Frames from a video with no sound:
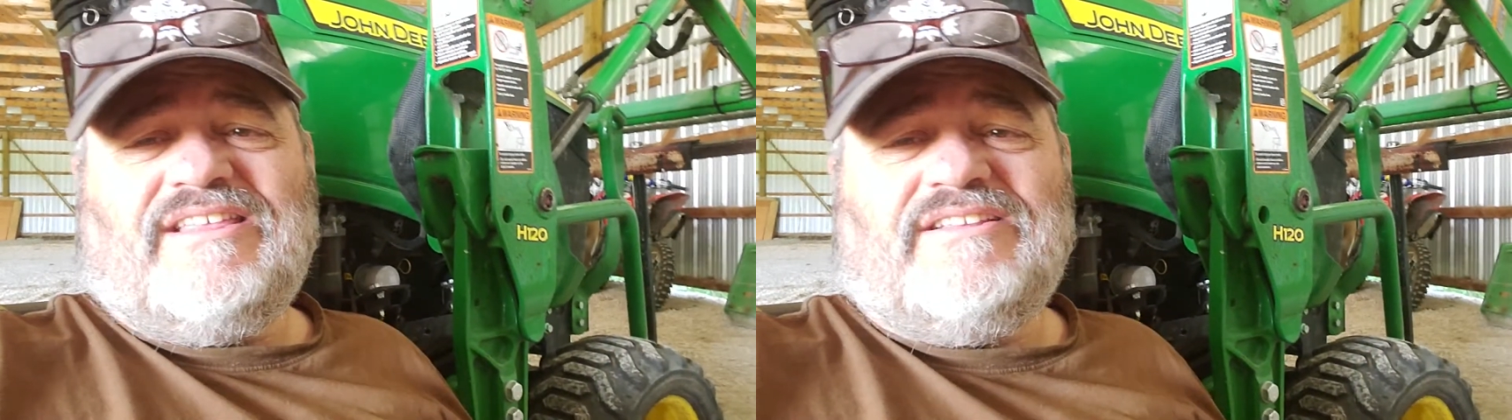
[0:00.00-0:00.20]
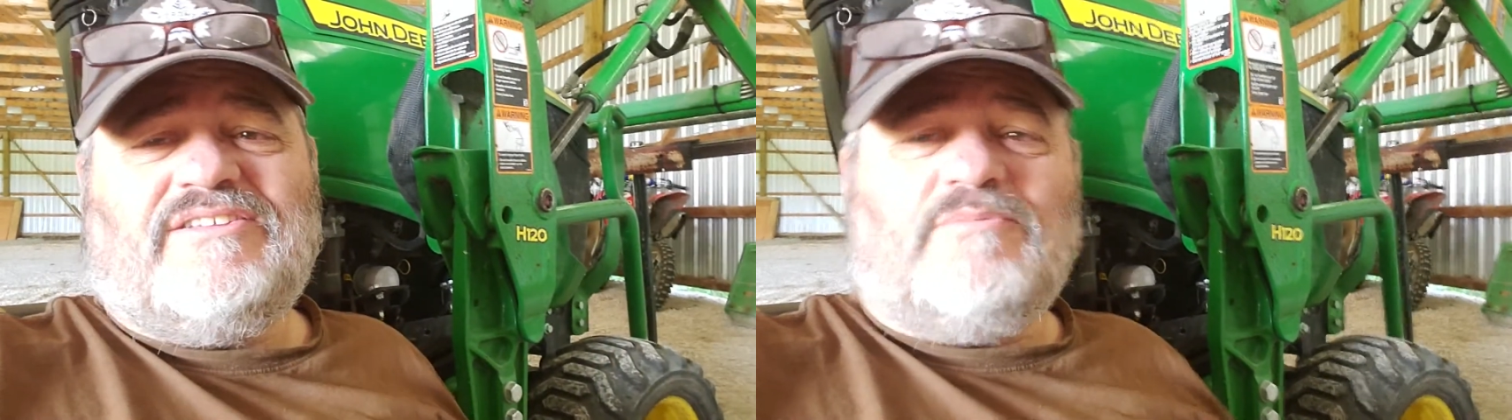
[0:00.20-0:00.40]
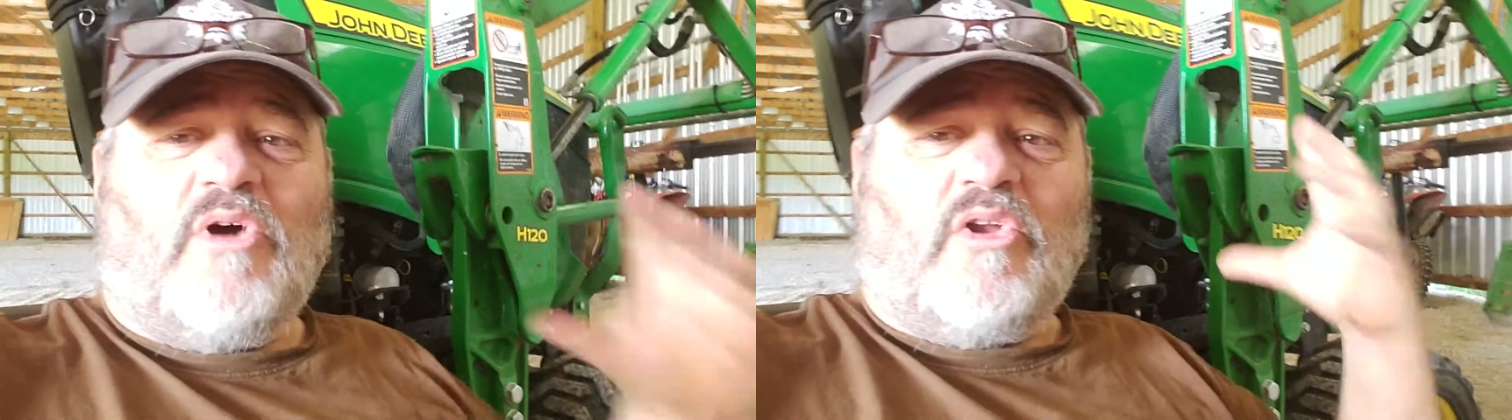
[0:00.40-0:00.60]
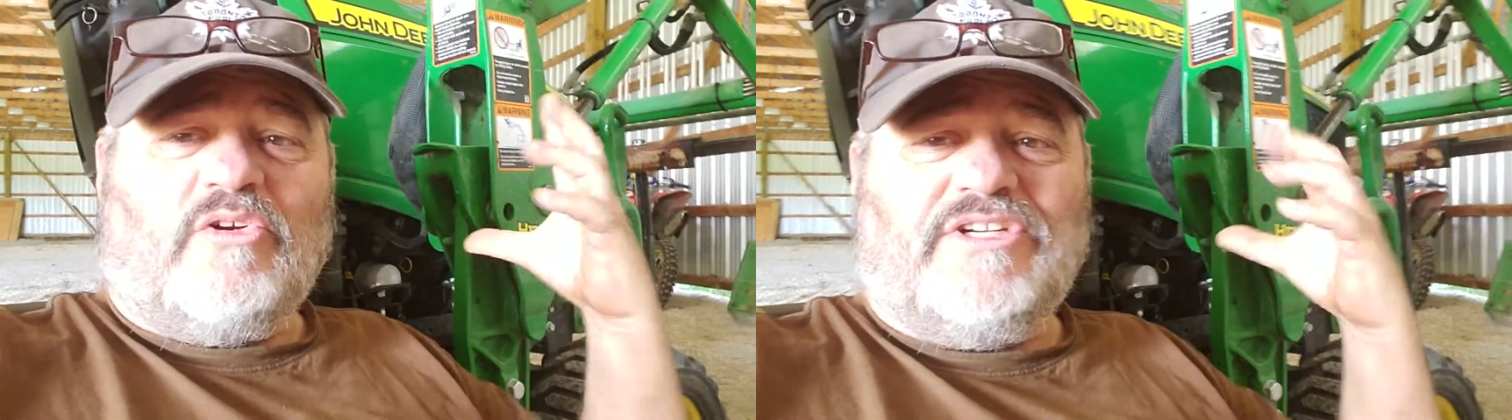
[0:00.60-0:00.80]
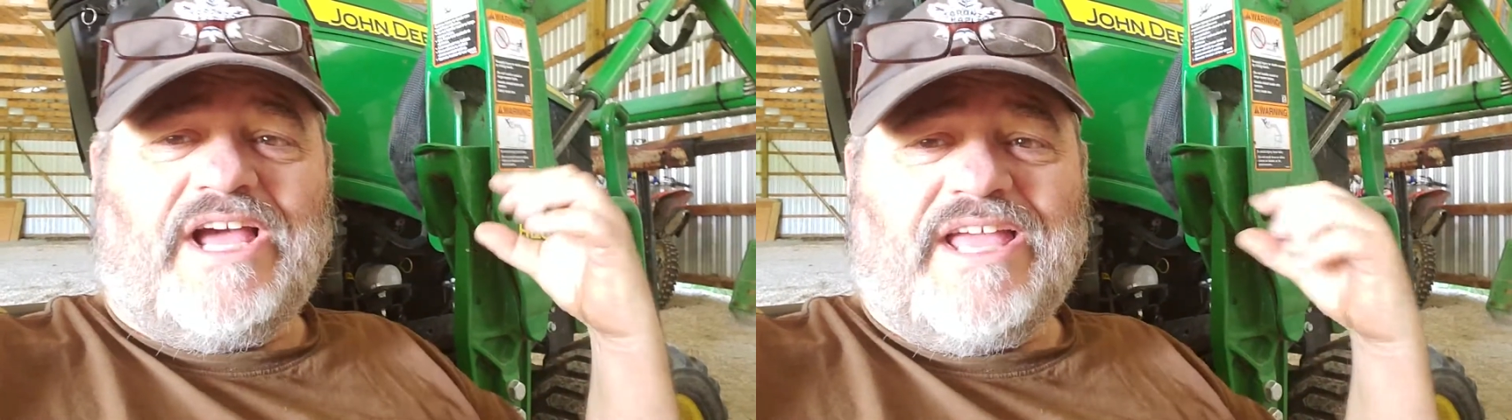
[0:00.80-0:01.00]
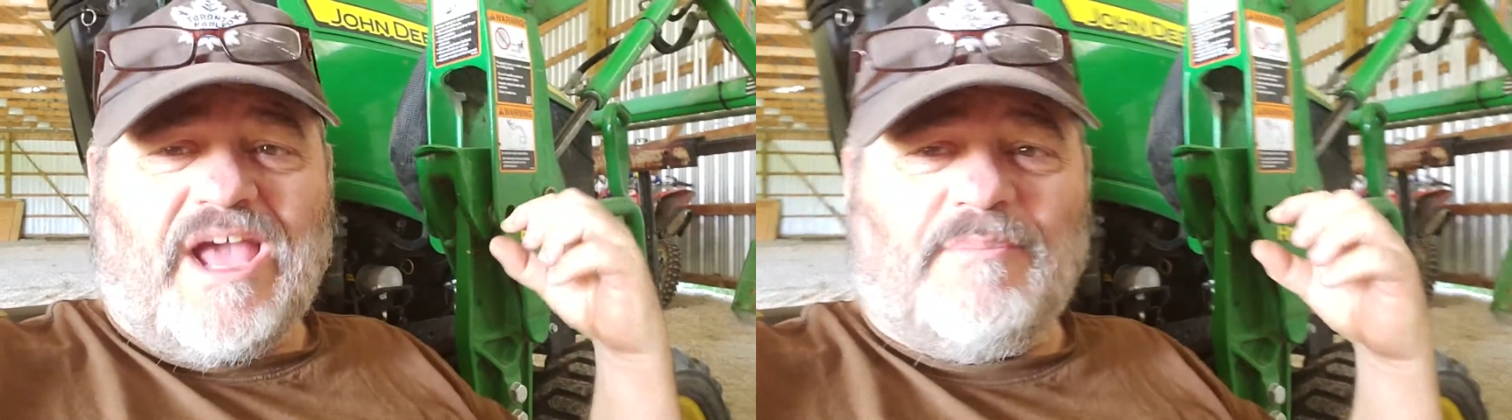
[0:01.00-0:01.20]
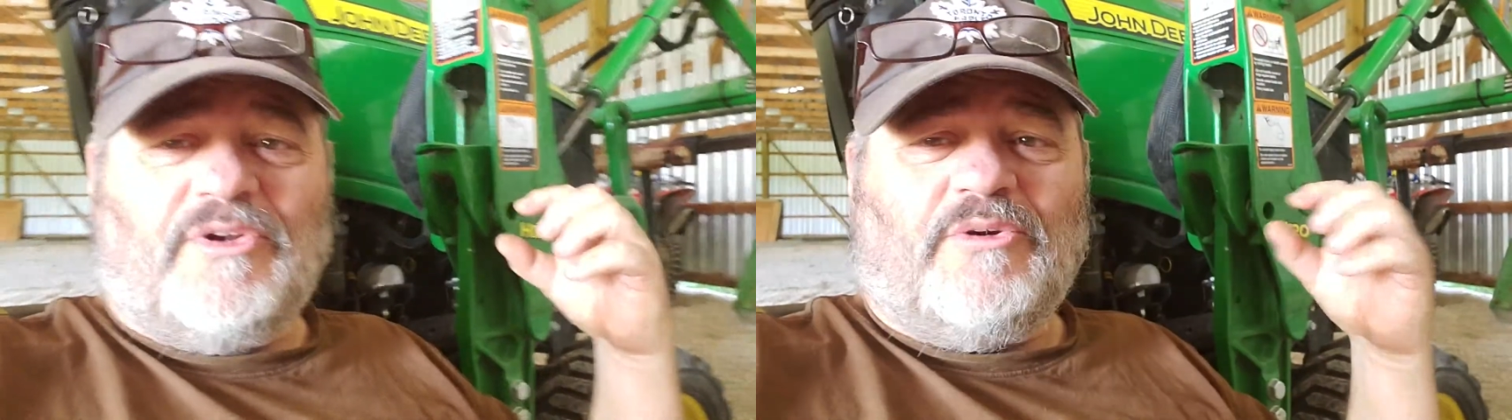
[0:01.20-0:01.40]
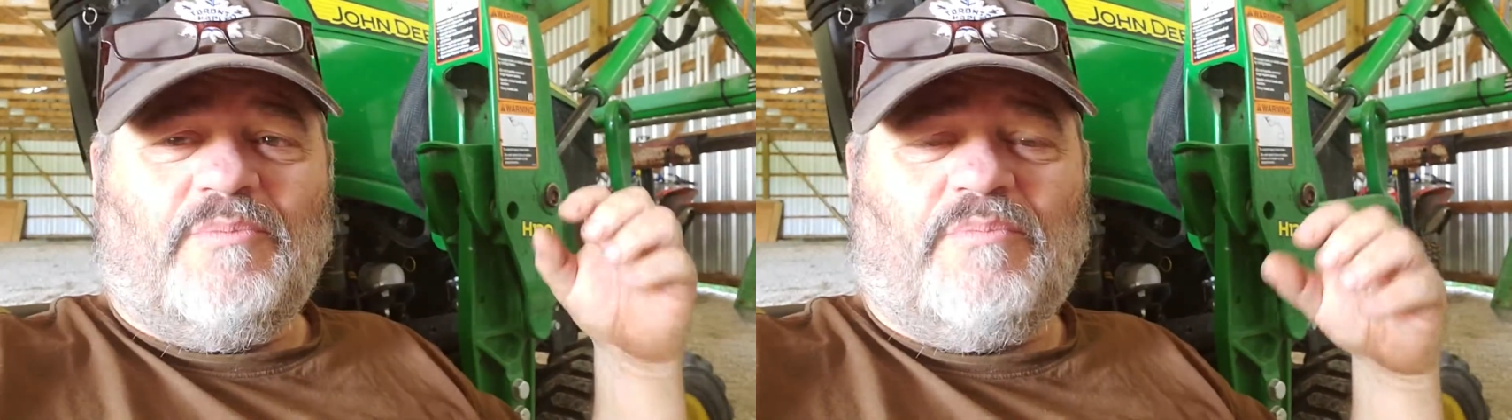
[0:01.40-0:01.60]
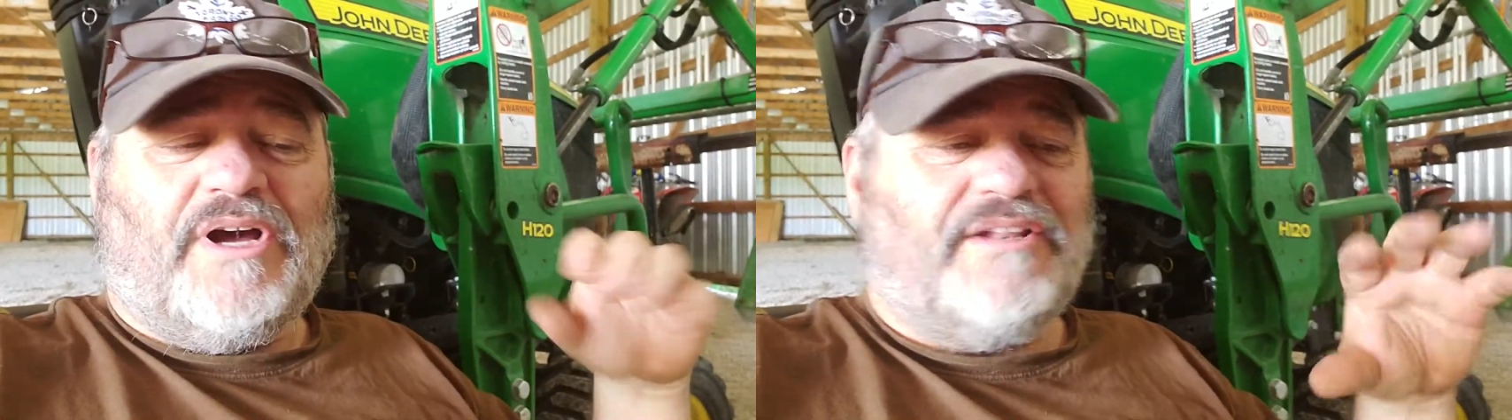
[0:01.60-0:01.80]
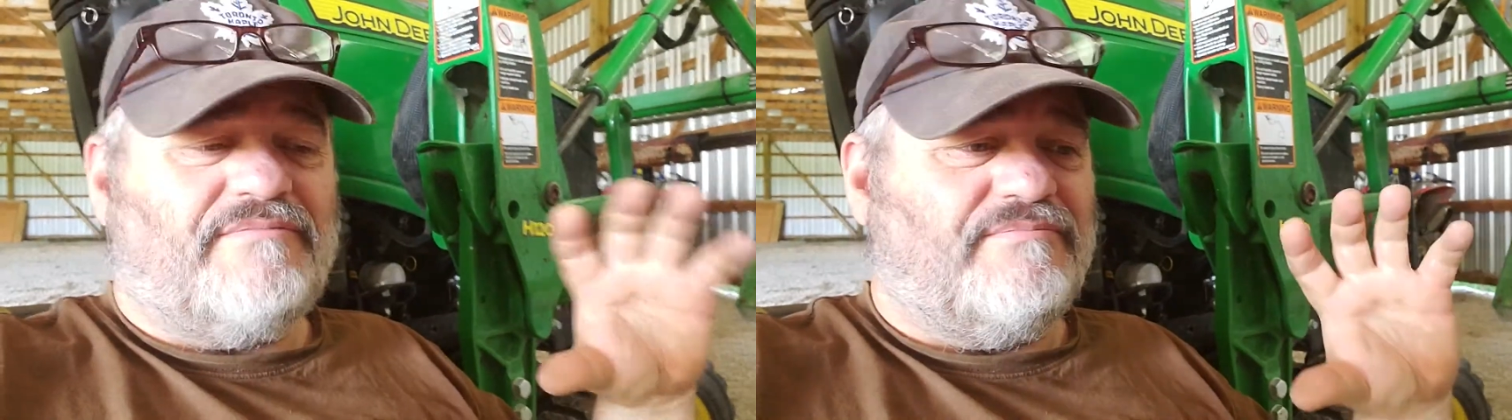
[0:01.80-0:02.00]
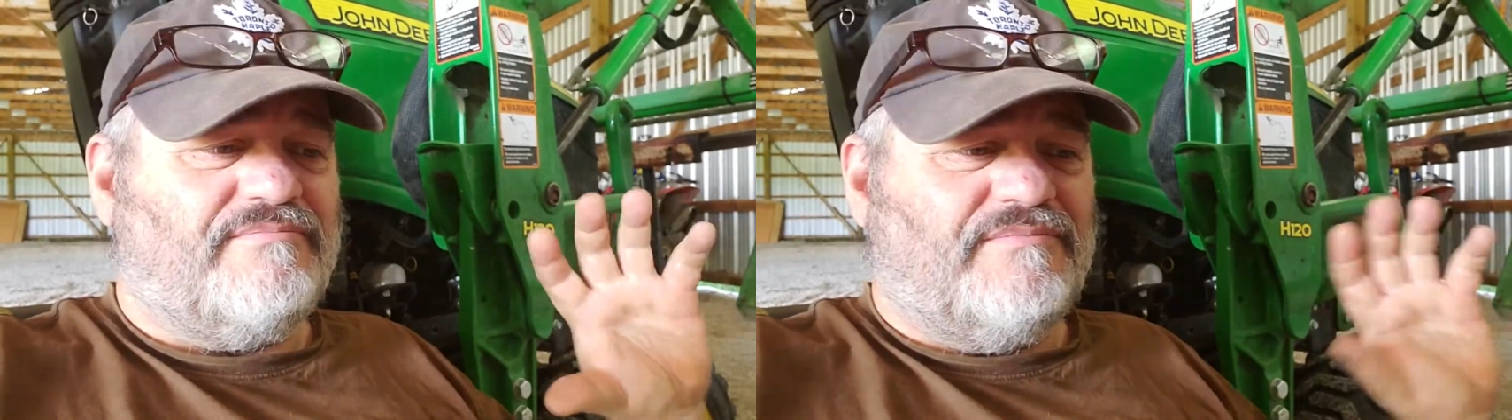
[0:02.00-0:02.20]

smaller diameter, but